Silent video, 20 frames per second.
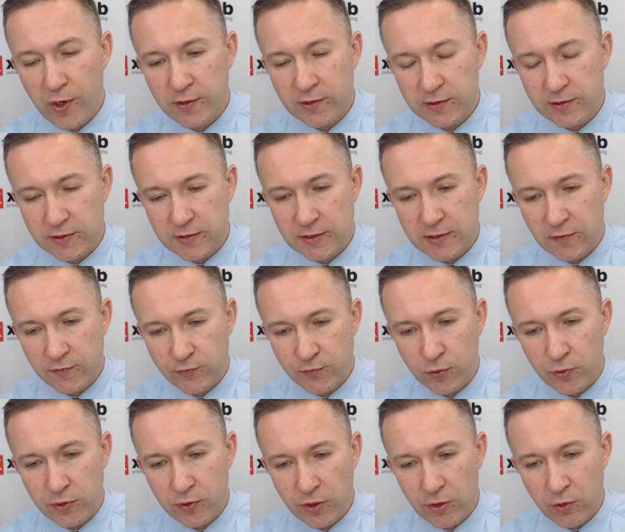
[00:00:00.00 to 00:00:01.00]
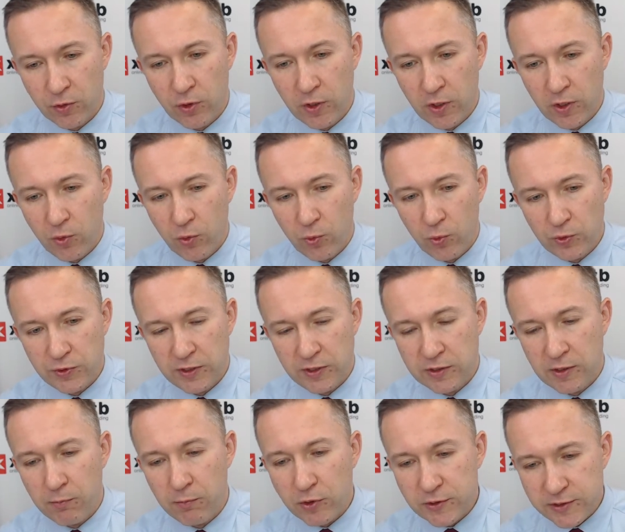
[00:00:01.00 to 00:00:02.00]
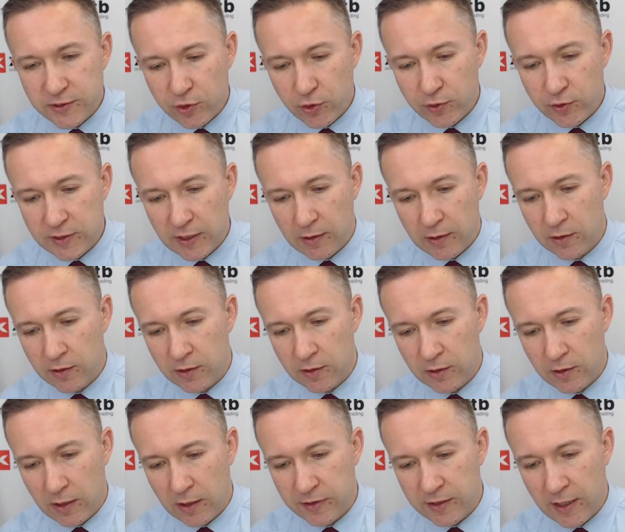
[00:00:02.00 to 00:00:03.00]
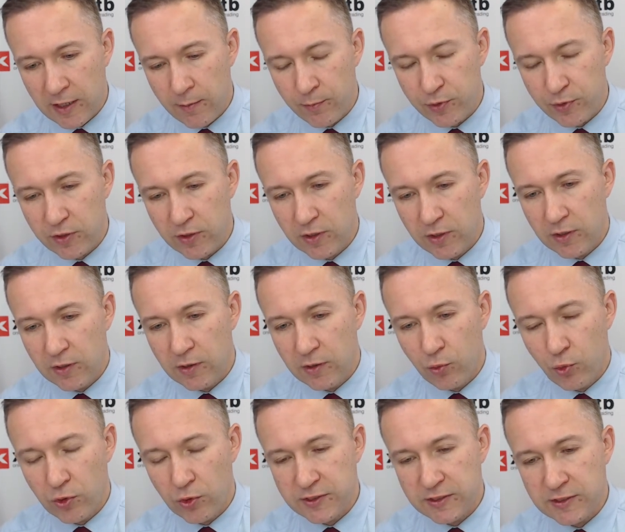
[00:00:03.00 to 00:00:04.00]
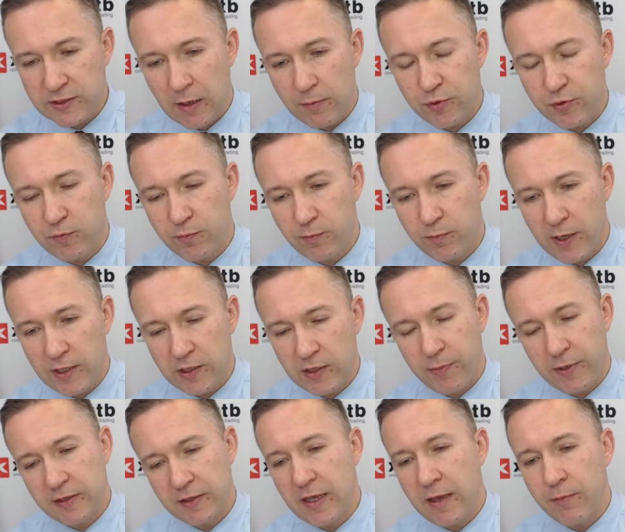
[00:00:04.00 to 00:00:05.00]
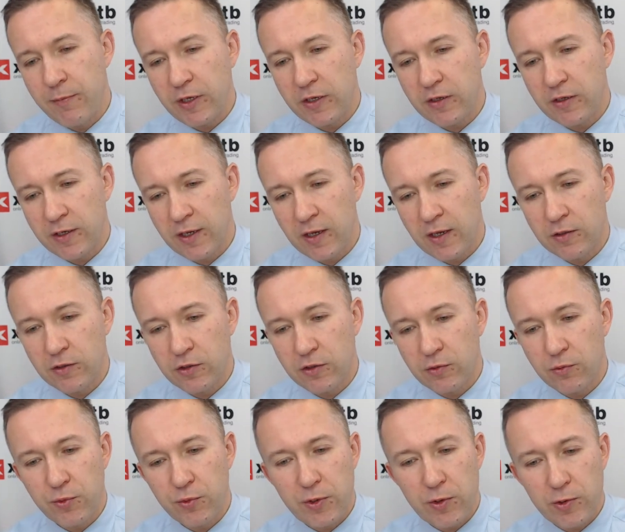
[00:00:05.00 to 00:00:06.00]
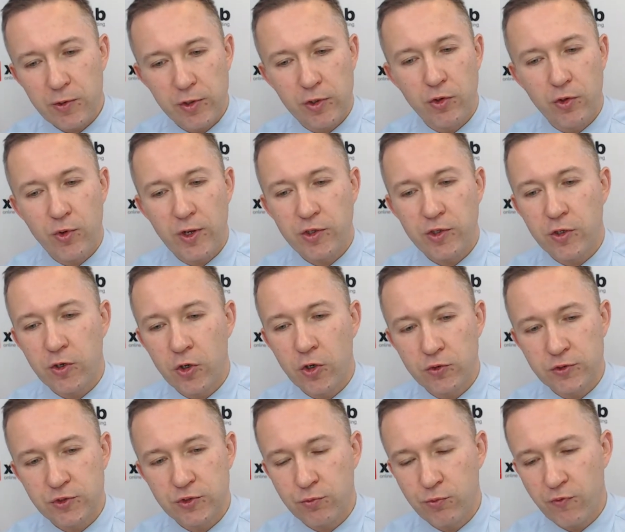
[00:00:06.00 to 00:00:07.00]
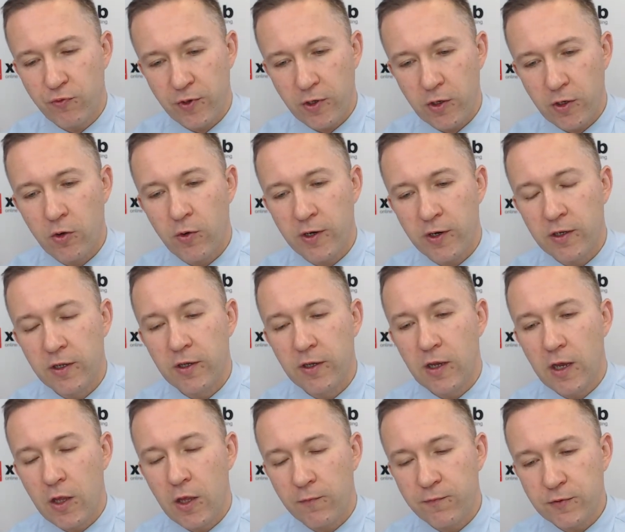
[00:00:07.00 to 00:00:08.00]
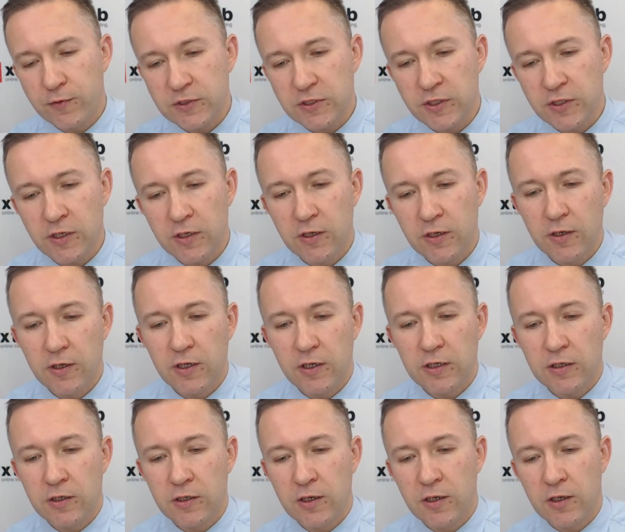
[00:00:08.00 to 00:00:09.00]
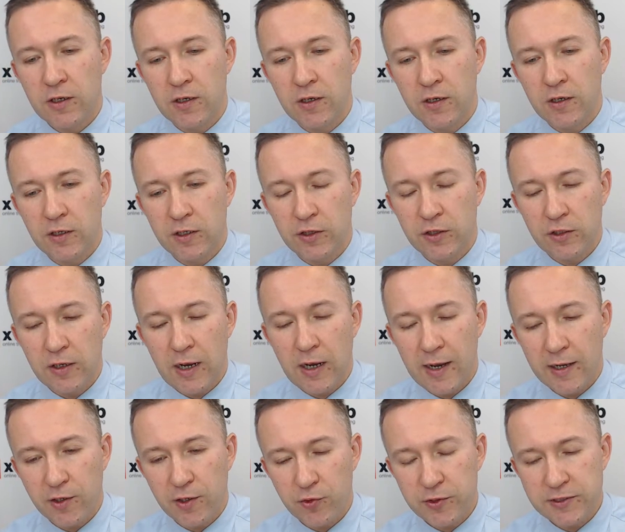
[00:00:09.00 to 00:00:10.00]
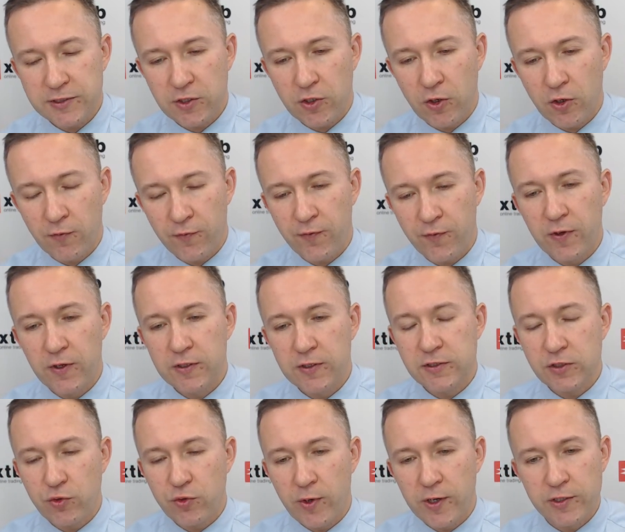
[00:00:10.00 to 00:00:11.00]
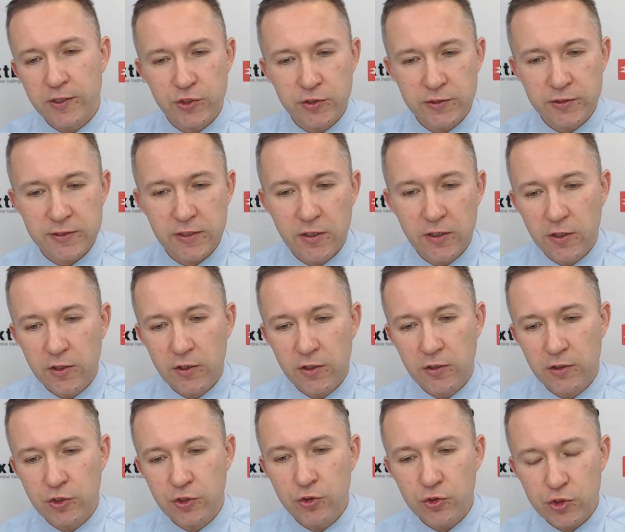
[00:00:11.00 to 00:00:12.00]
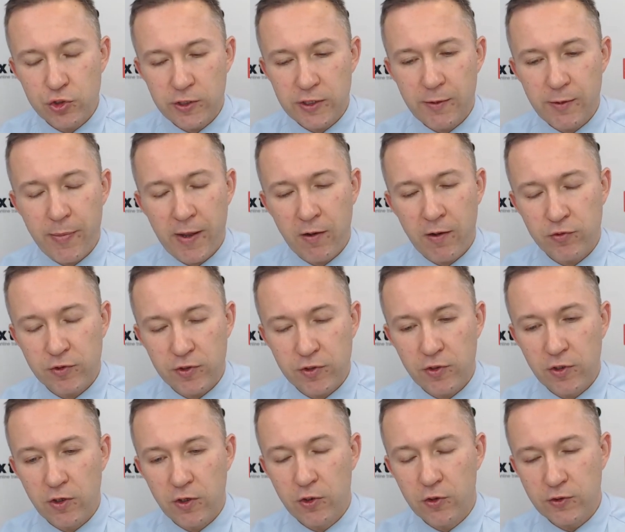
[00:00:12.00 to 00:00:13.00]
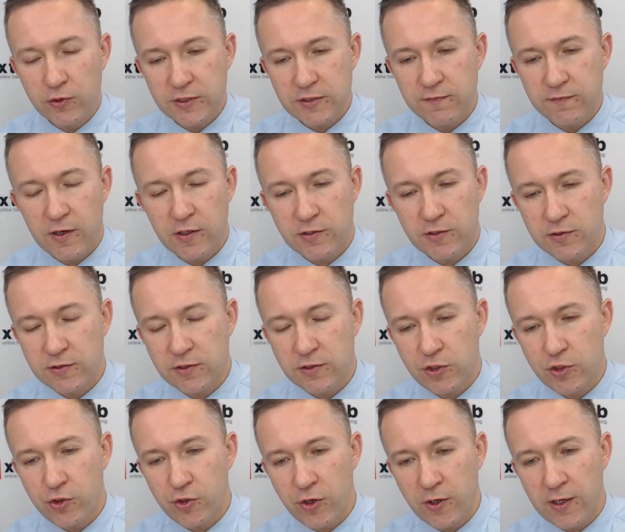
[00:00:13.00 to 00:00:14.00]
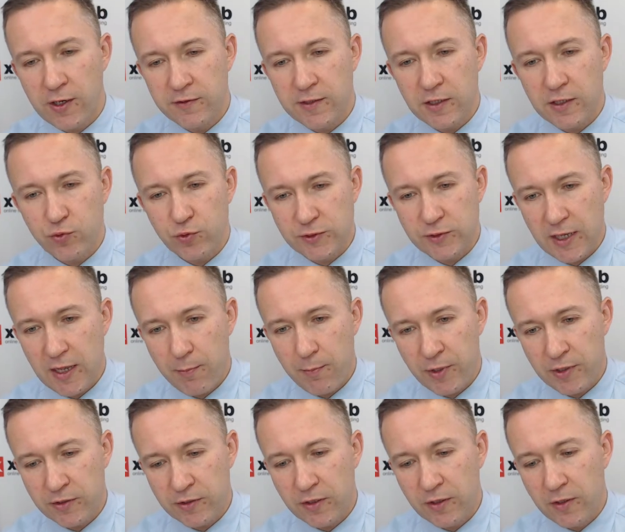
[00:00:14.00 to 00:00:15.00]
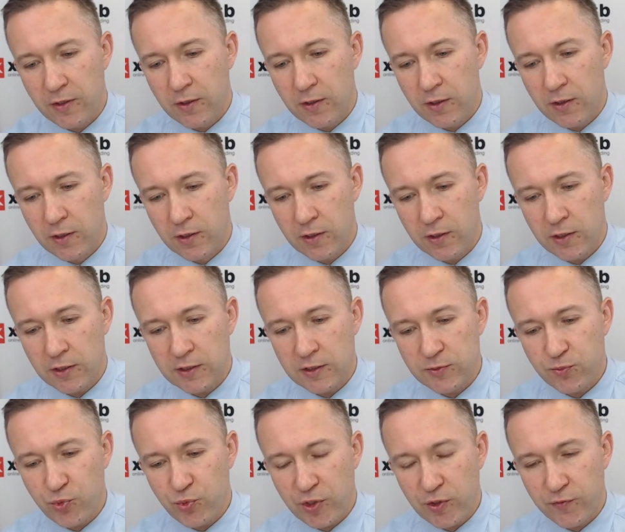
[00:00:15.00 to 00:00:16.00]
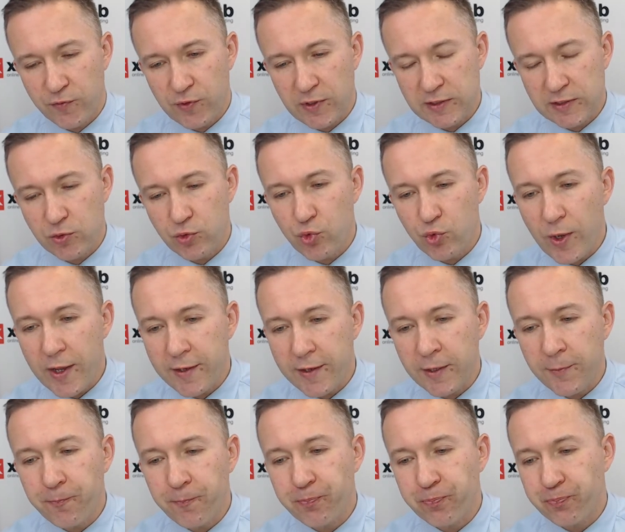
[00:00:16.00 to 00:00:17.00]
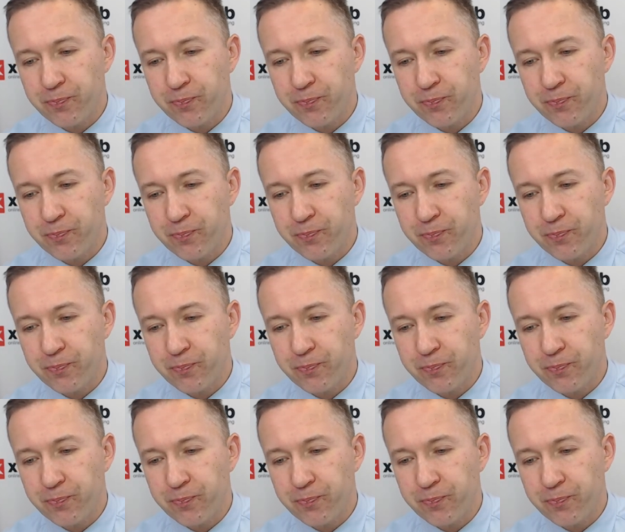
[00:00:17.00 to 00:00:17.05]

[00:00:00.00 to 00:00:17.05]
successful. You know, the most serious attempt was stopped by the pandemic. Yeah, and we were already close to moving lower, and obviously in high risk of situations, usually the pound loses versus the euro, and that's what happened in the spring of 2020.